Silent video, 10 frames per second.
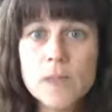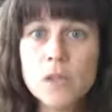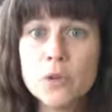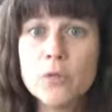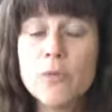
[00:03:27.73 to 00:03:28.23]

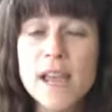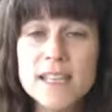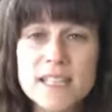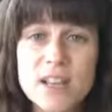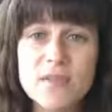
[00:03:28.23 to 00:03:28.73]
The
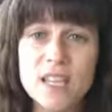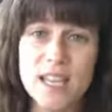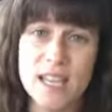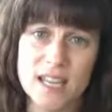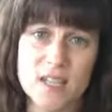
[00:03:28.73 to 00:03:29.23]
rest of
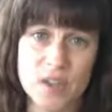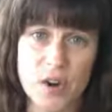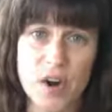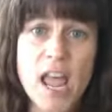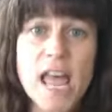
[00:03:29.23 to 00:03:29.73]
the
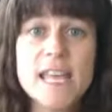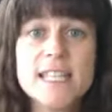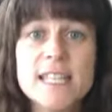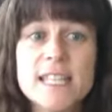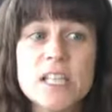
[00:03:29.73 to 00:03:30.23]
answer is
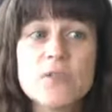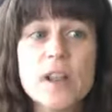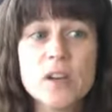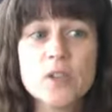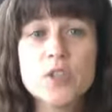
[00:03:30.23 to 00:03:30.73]
that these
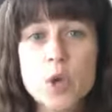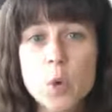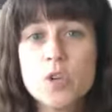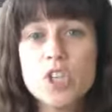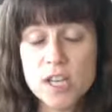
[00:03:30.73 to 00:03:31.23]
writers
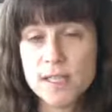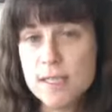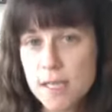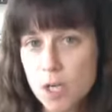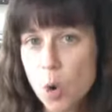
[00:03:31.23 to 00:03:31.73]
don't just
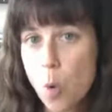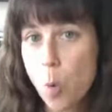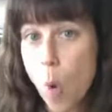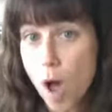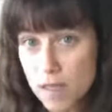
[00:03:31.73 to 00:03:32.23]
need
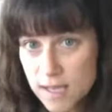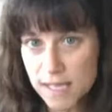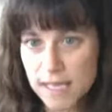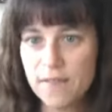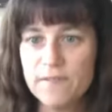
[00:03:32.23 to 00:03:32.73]

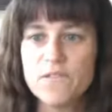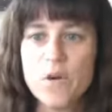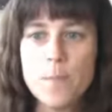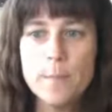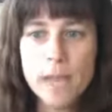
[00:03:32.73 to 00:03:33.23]
quality
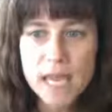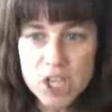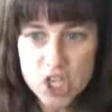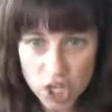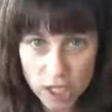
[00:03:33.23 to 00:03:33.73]

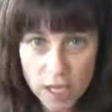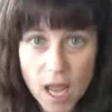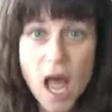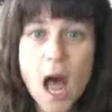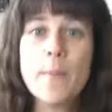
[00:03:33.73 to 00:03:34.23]
information
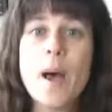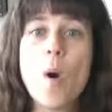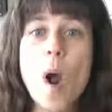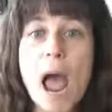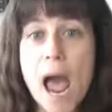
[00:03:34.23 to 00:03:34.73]

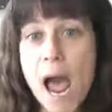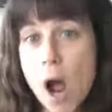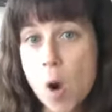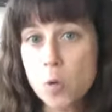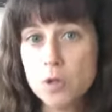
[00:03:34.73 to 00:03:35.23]
about
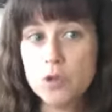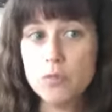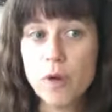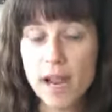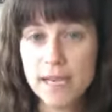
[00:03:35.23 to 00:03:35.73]
how to
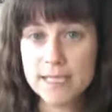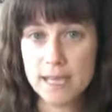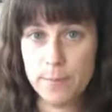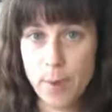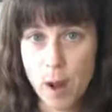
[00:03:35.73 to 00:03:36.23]
write
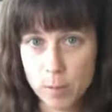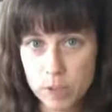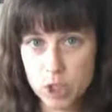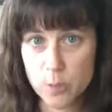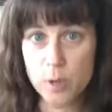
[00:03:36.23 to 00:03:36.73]
a
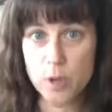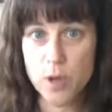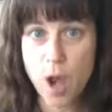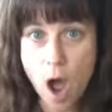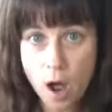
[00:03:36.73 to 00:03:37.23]
publishable
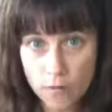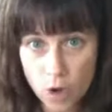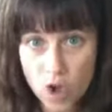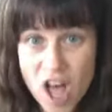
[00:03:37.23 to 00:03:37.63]
novel.